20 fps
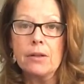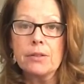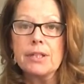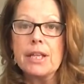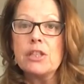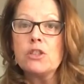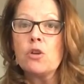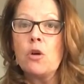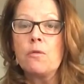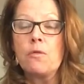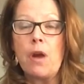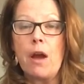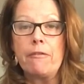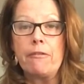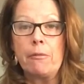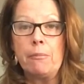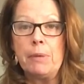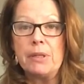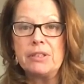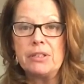It's over off of
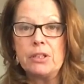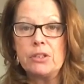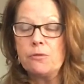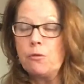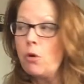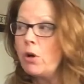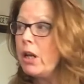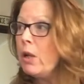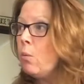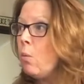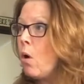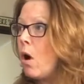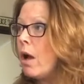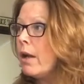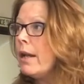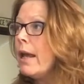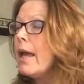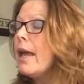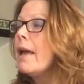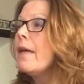Business 41.
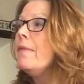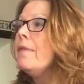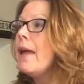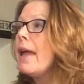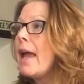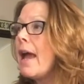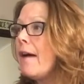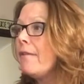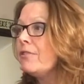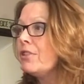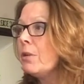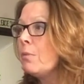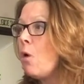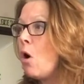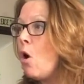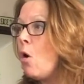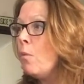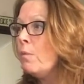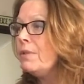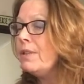They have some
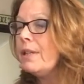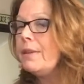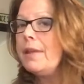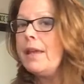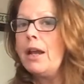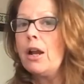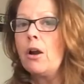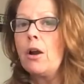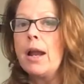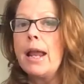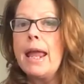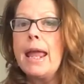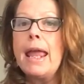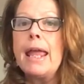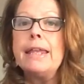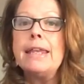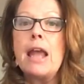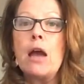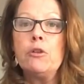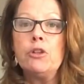homes in there.
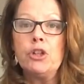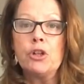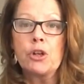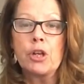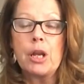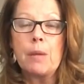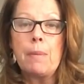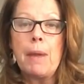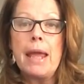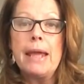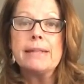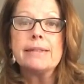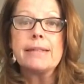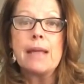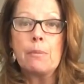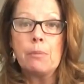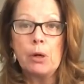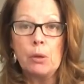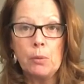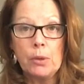Now you're going to pay
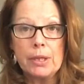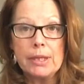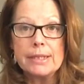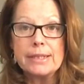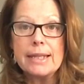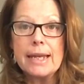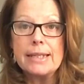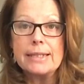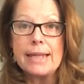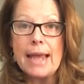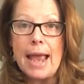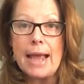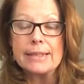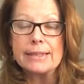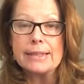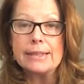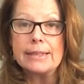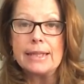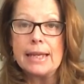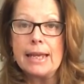separate real estate
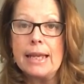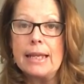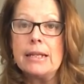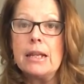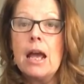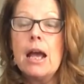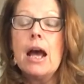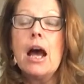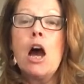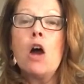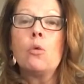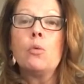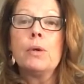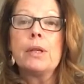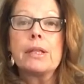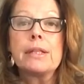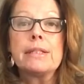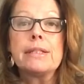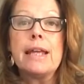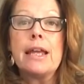taxes in a real
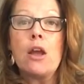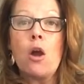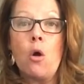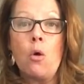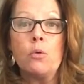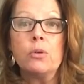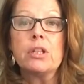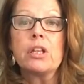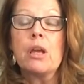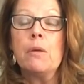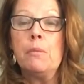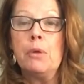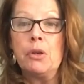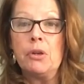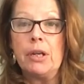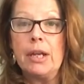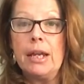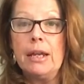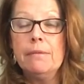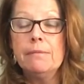estate owned
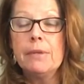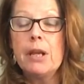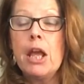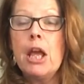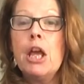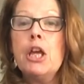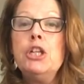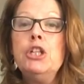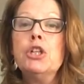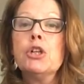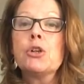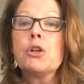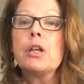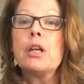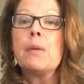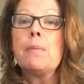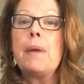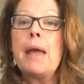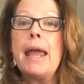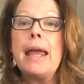community. You're going to
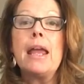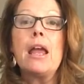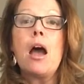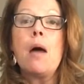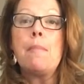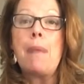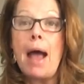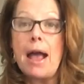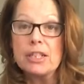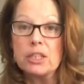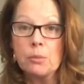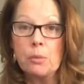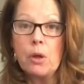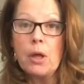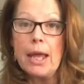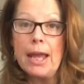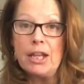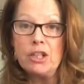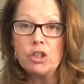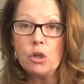pay a possible
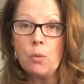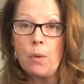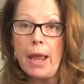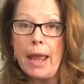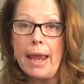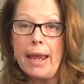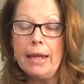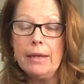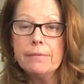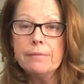HOA.